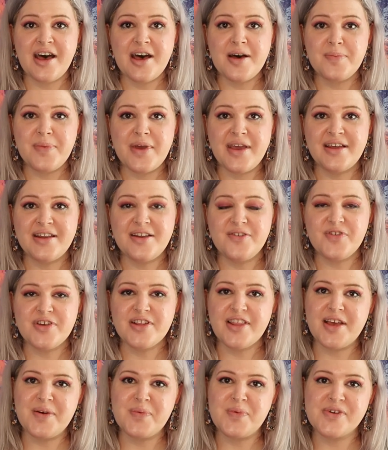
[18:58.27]
up. And if you
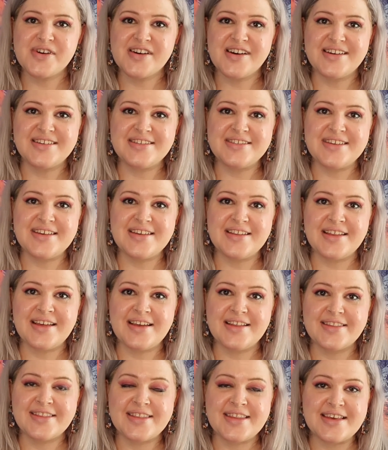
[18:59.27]
like more content
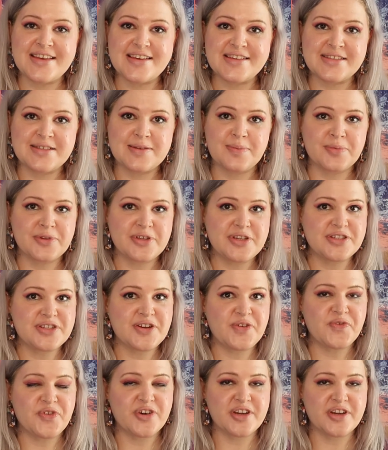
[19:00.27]
like this, please don't